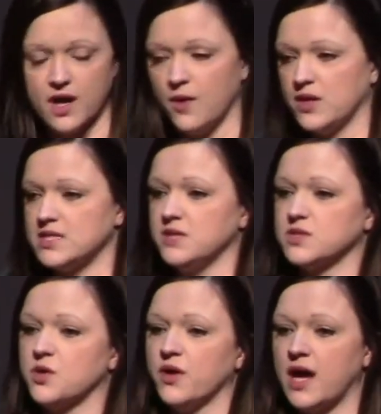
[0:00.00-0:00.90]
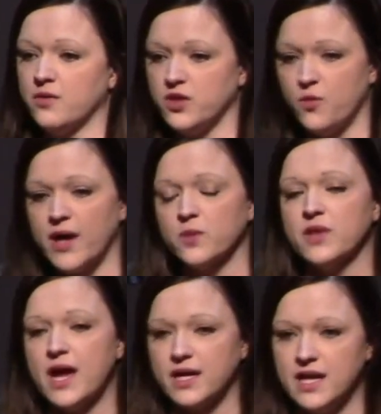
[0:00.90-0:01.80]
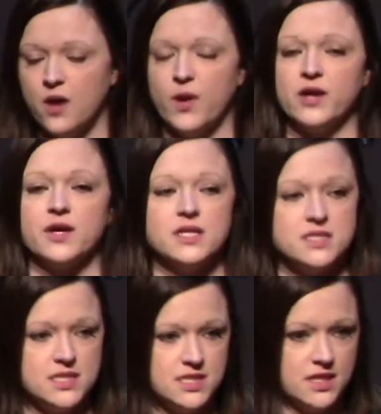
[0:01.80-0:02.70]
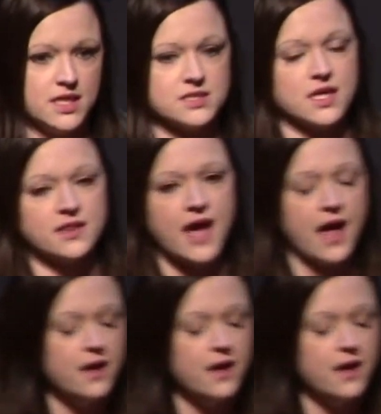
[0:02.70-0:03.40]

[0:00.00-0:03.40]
I want to see what's going on with you, why you're blacking out, why you're getting dizzy, things like that.